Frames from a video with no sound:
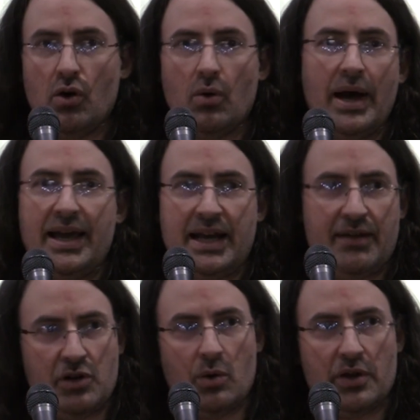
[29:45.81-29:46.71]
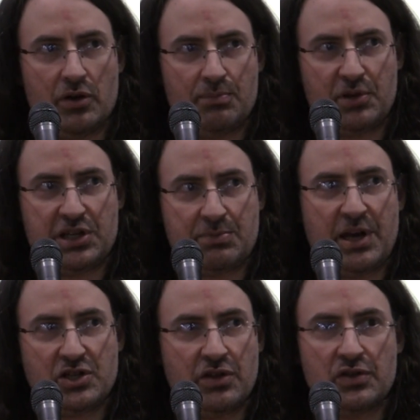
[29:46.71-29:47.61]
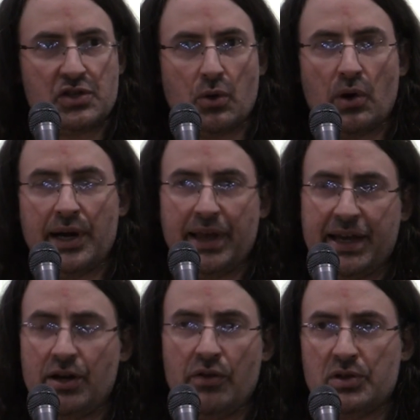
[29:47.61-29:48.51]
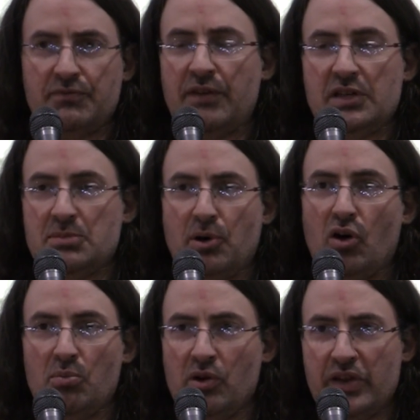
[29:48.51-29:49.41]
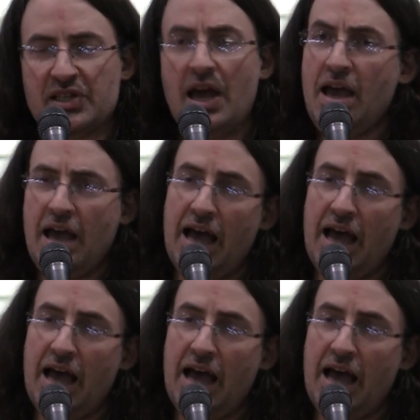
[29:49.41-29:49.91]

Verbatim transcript: go away and have no other participation in the story, like in all those 50s pulp movies.